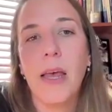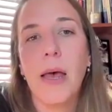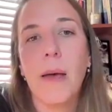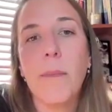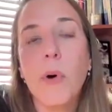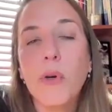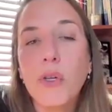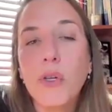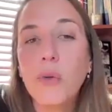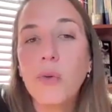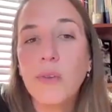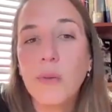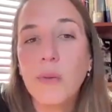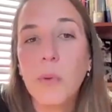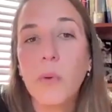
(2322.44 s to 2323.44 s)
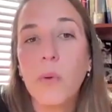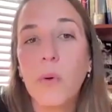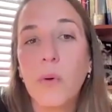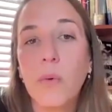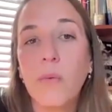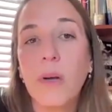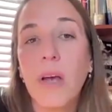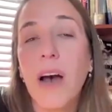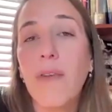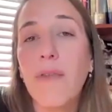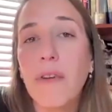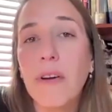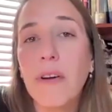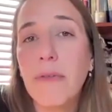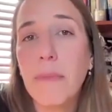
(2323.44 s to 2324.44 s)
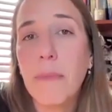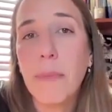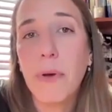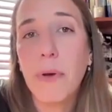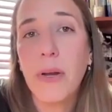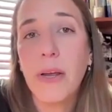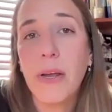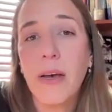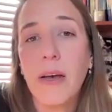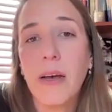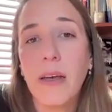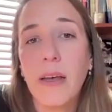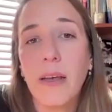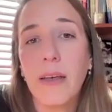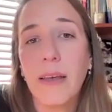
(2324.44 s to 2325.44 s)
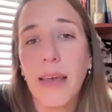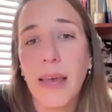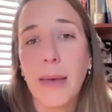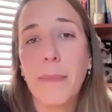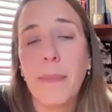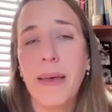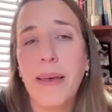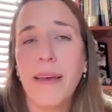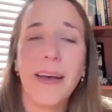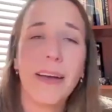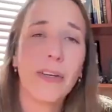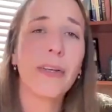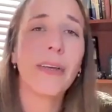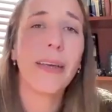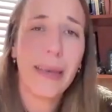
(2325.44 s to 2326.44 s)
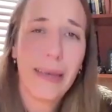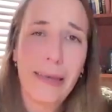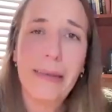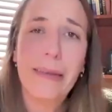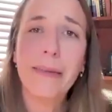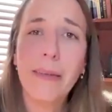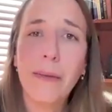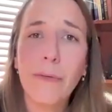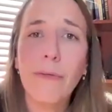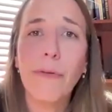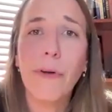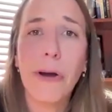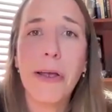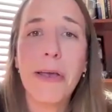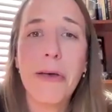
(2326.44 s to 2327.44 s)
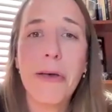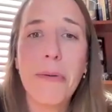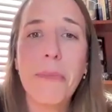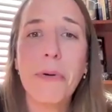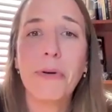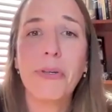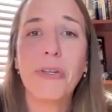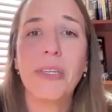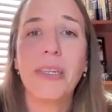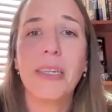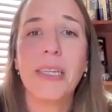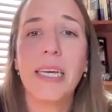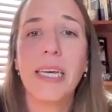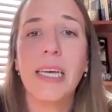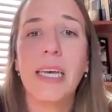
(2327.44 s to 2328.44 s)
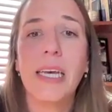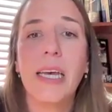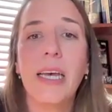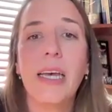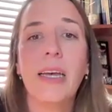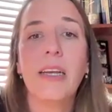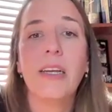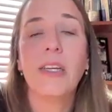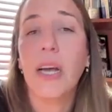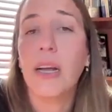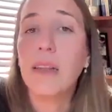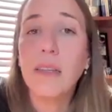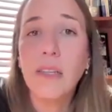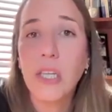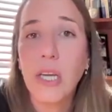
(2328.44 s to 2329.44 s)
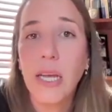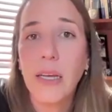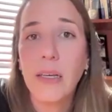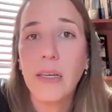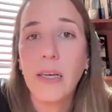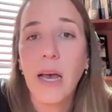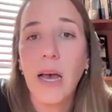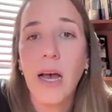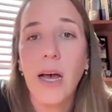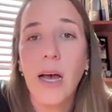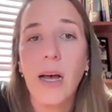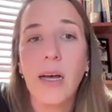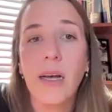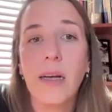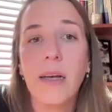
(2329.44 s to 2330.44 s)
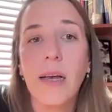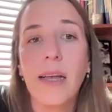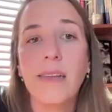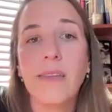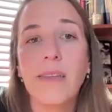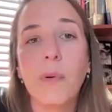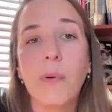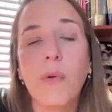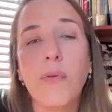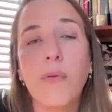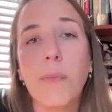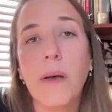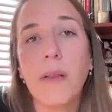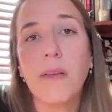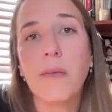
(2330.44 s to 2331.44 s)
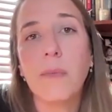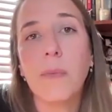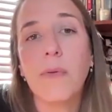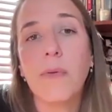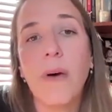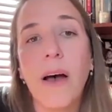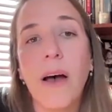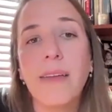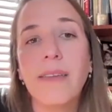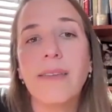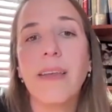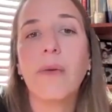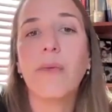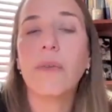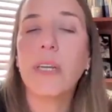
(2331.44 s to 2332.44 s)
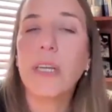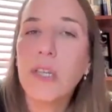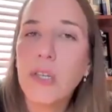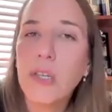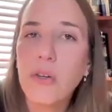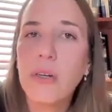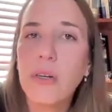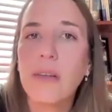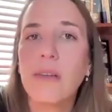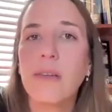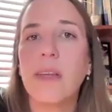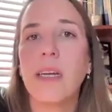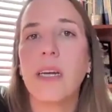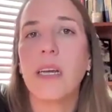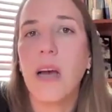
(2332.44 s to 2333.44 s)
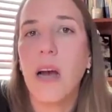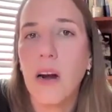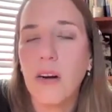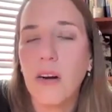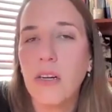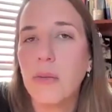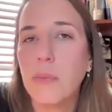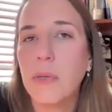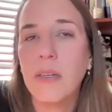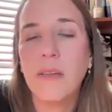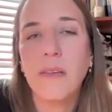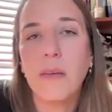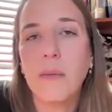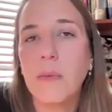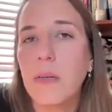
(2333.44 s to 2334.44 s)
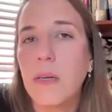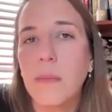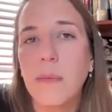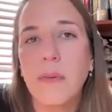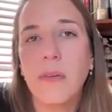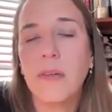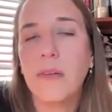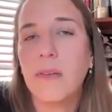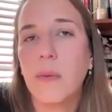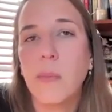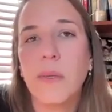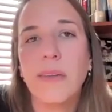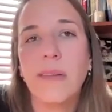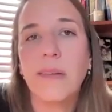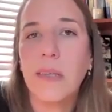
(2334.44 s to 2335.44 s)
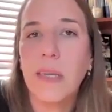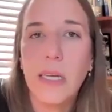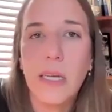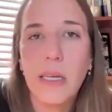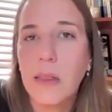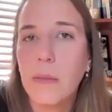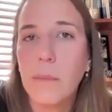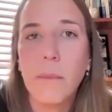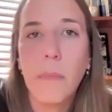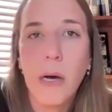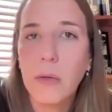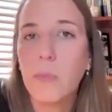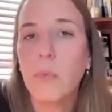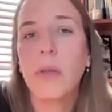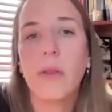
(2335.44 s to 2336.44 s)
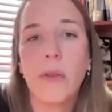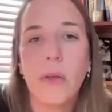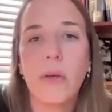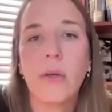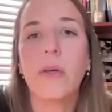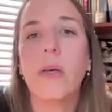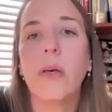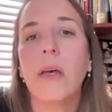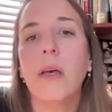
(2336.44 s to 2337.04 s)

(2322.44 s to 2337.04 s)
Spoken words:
Emotional support, recovery from burnout can be actually is very emotionally challenging. And support from others provides that reassurance, that encouragement, and sometimes just someone sitting in the mud with you,